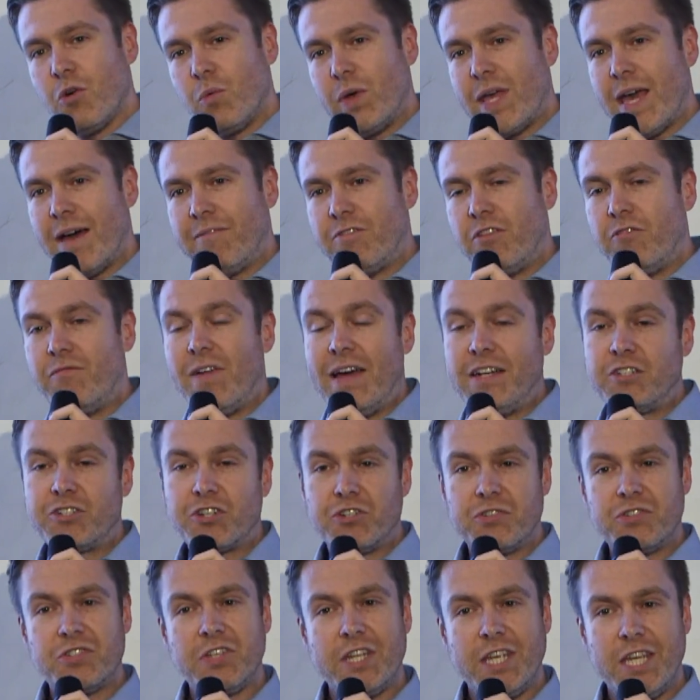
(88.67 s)
We have the
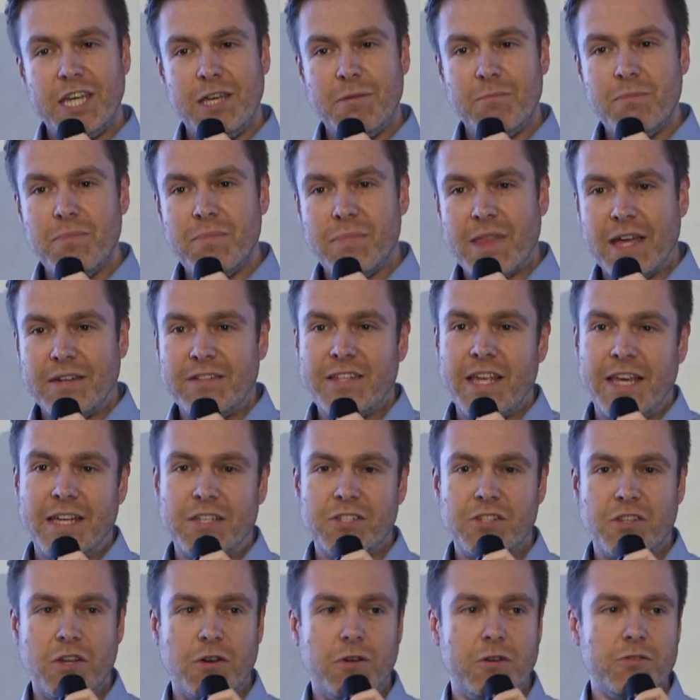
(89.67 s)
Ventures team that
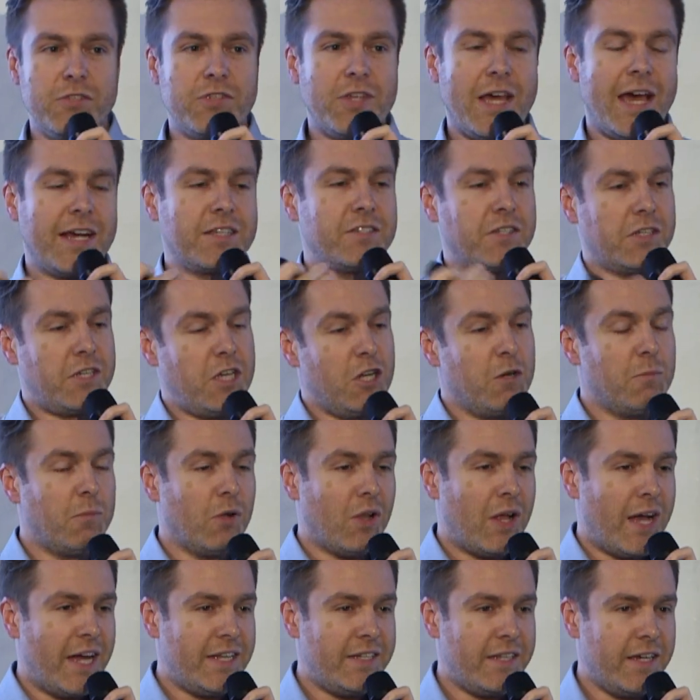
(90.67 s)
takes those
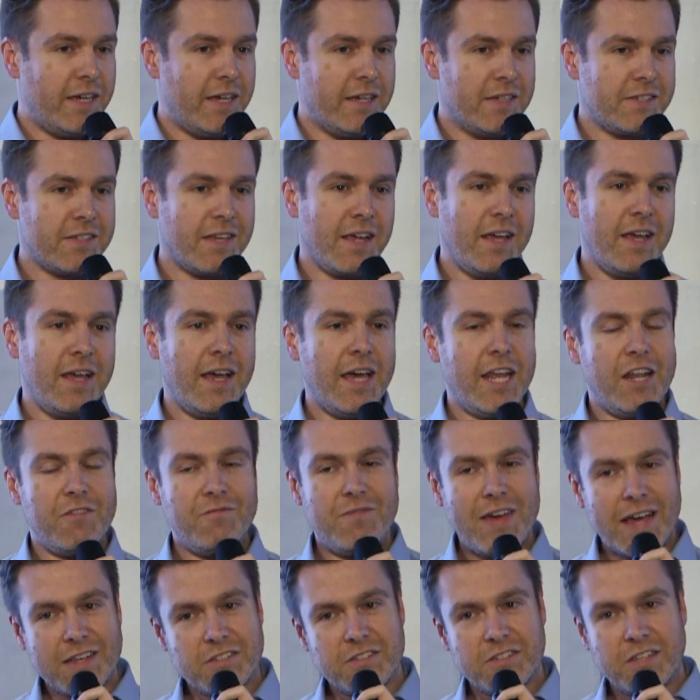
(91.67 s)
executable ideas and
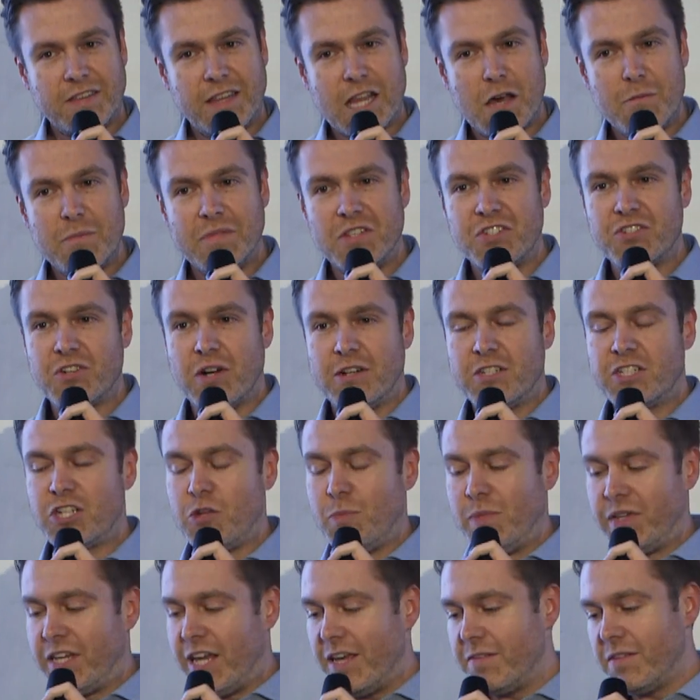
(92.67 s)
invests in them and starts
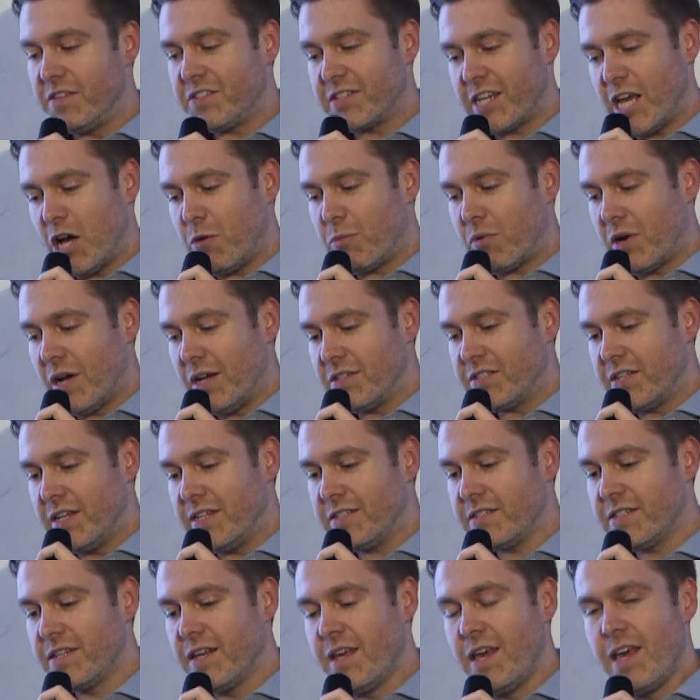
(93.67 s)
to begin the scale
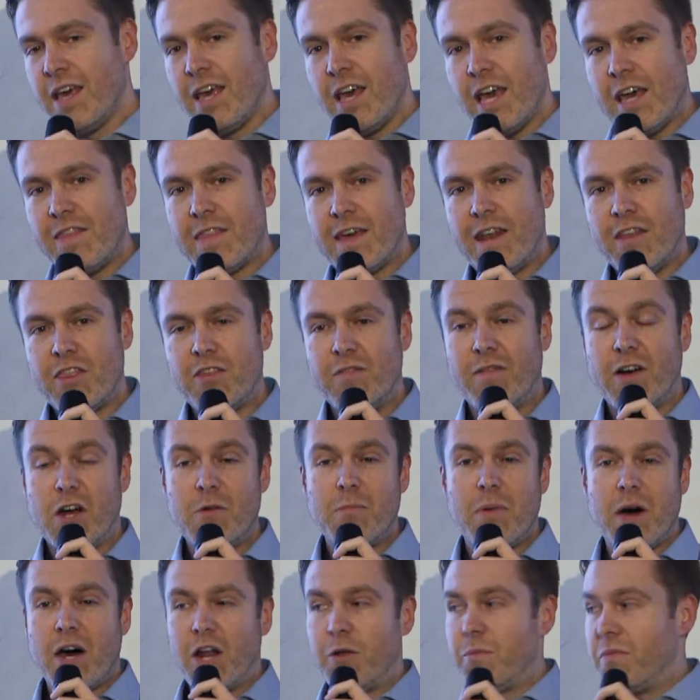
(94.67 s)
process. And then at the very
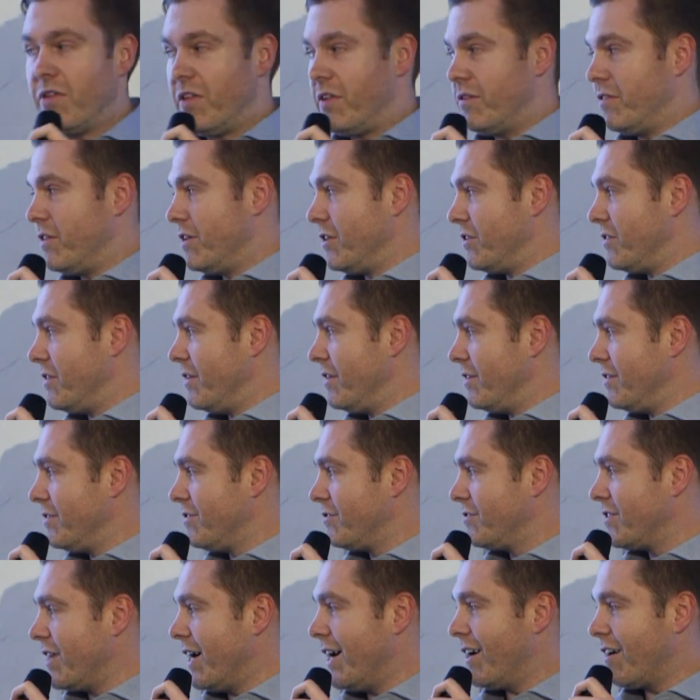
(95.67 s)
bottom of the
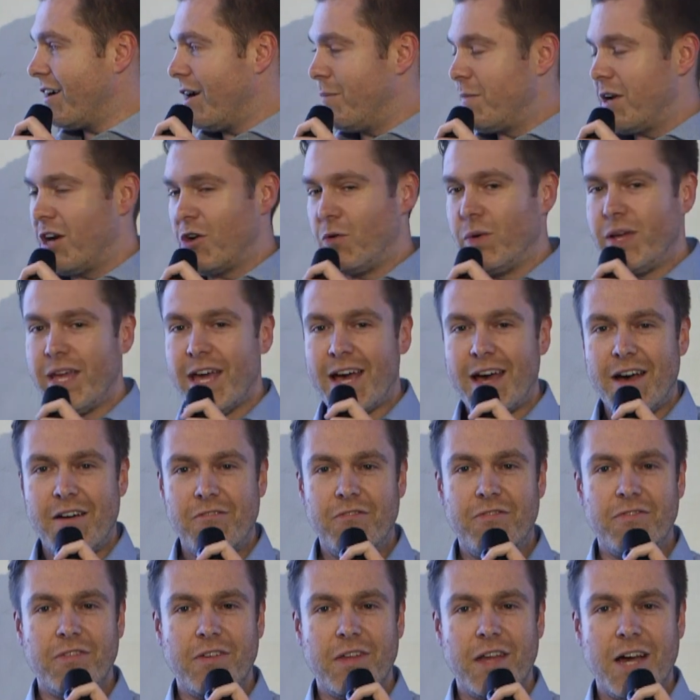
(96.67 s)
diagram here, we
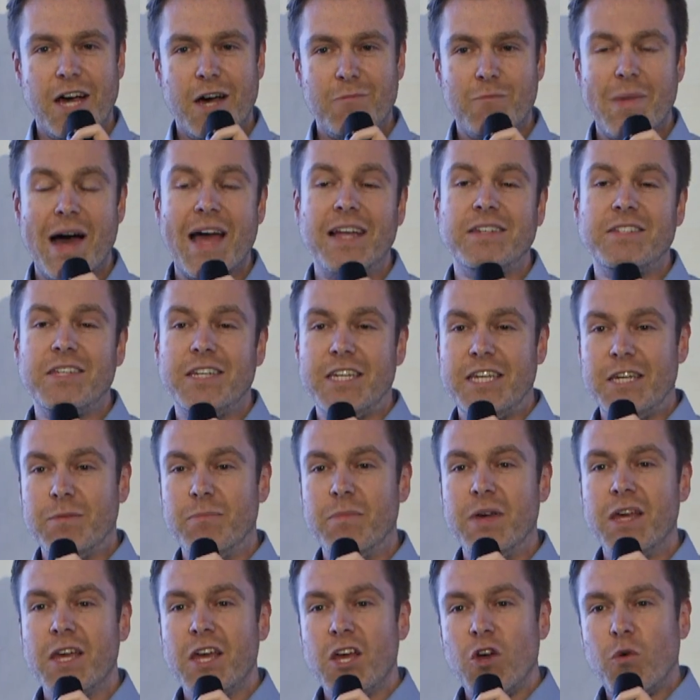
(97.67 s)
have my
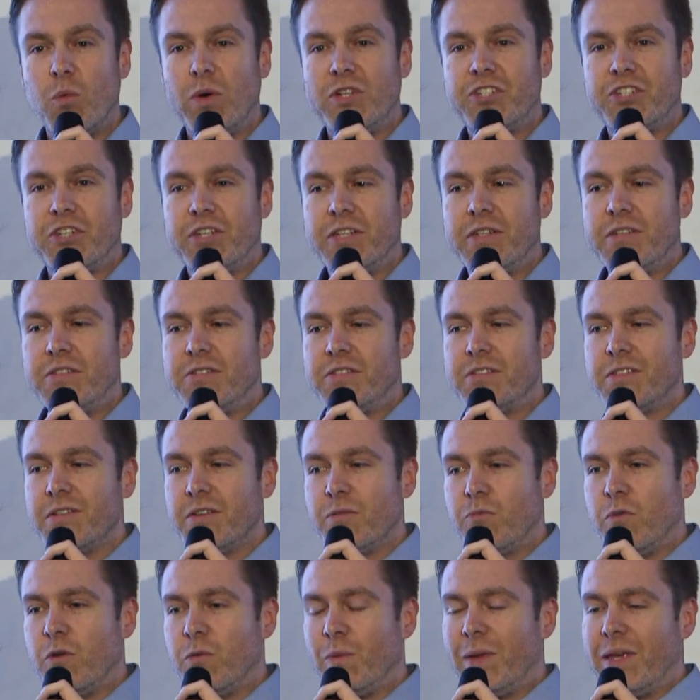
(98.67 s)
team, which is
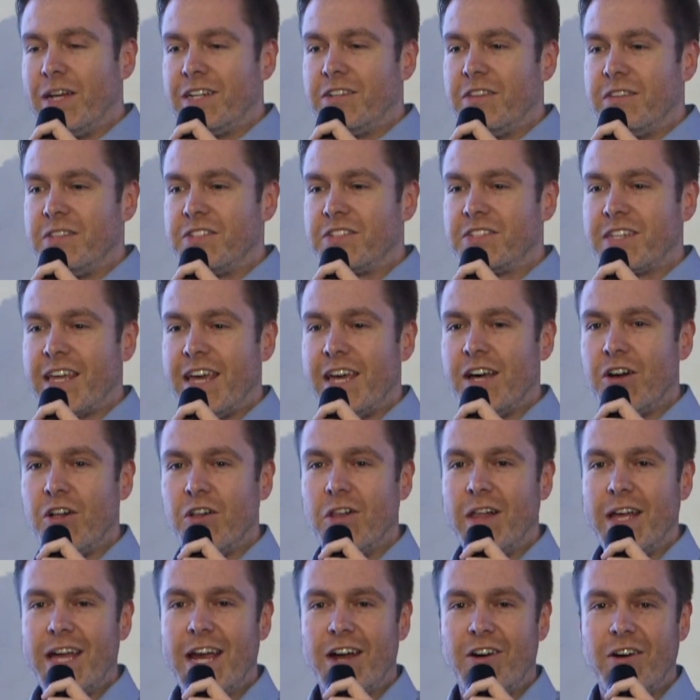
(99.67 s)
when we get to the
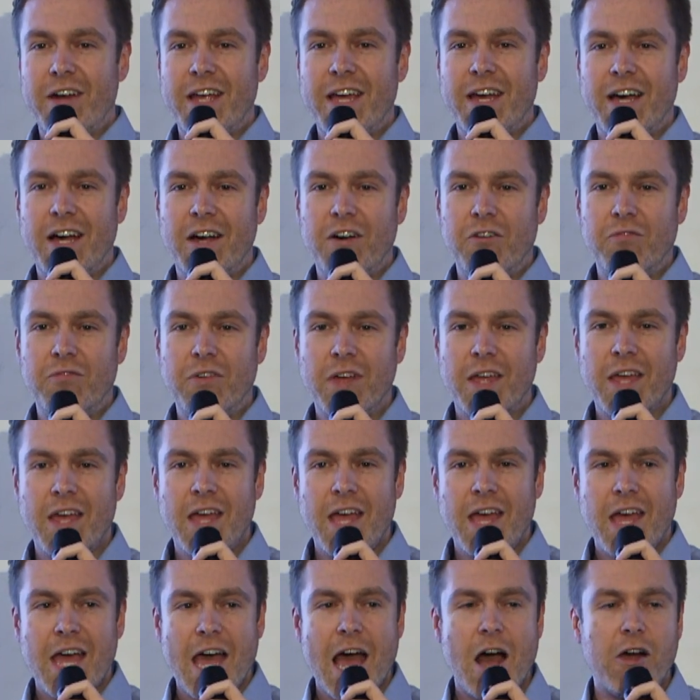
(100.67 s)
scale area of
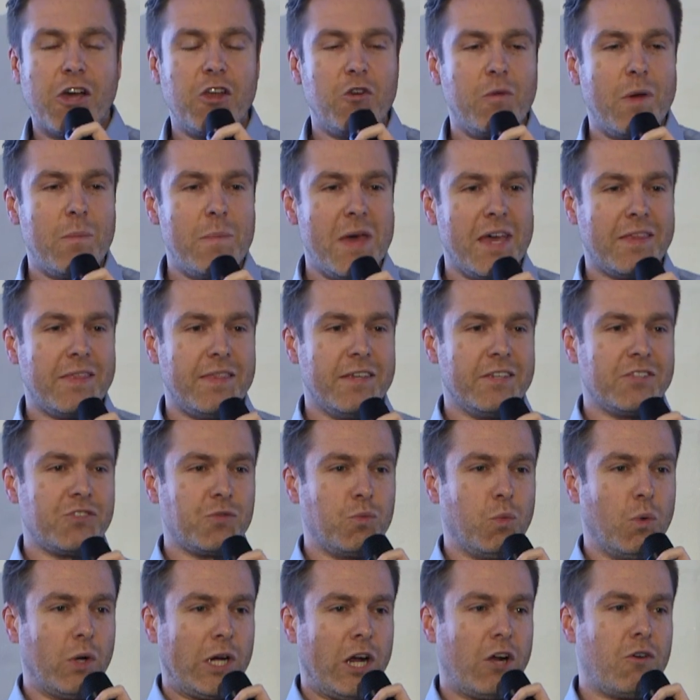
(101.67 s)
how can we make
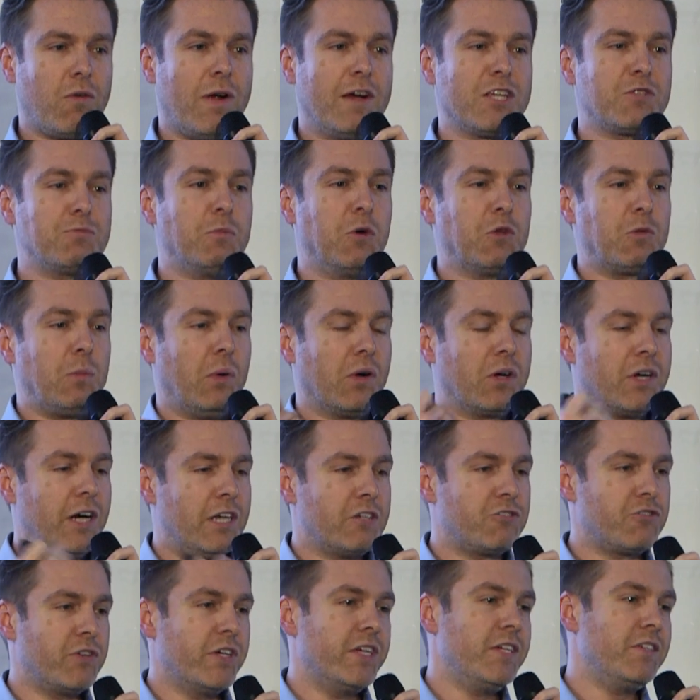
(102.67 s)
this work across multiple
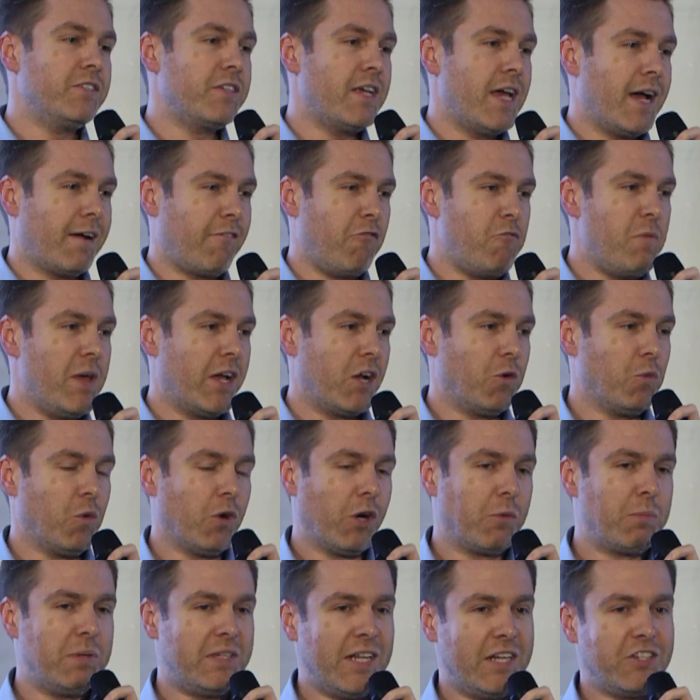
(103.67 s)
countries? How can we make it
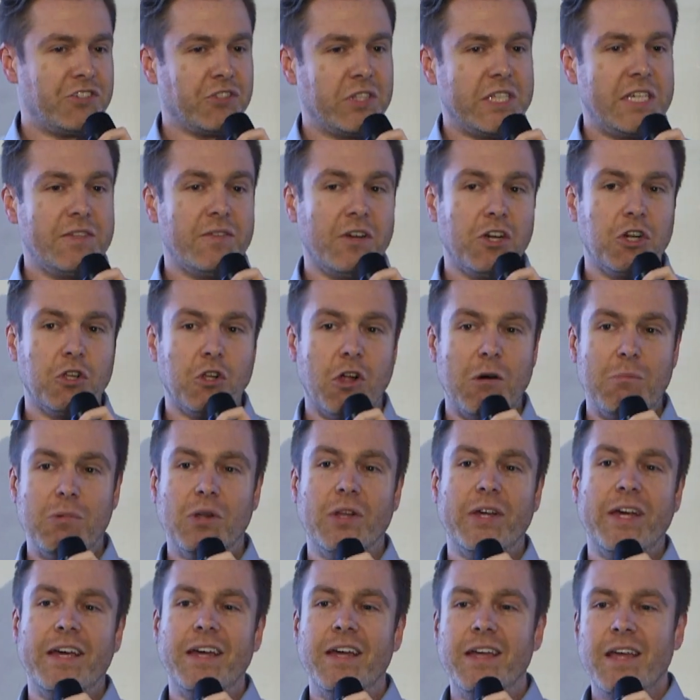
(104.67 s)
work potentially even
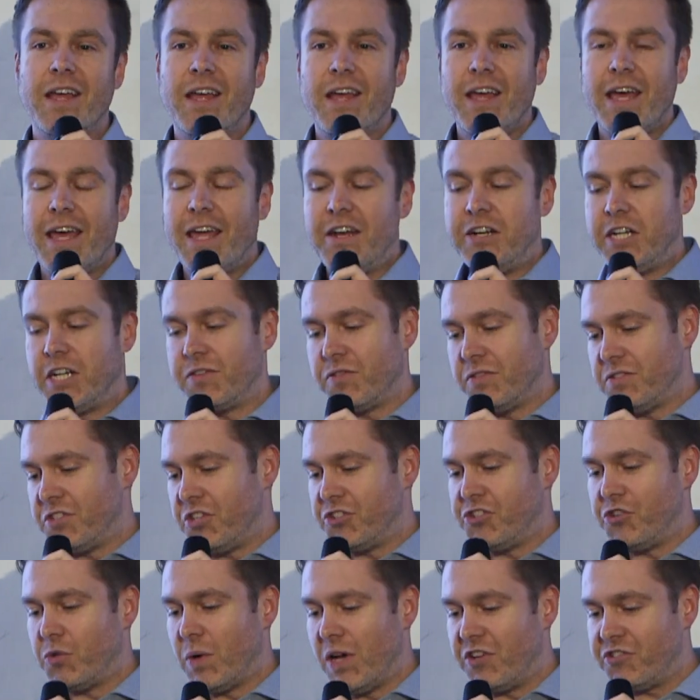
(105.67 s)
globally and in different
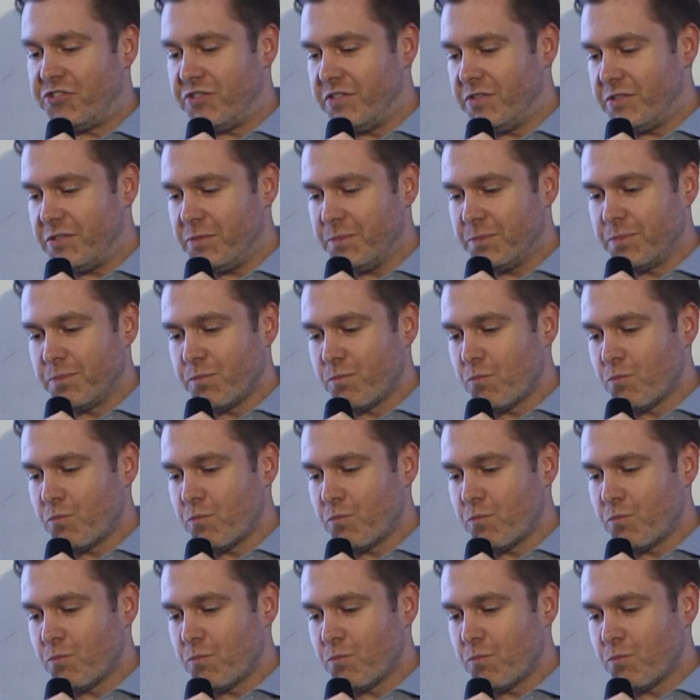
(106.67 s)
situations?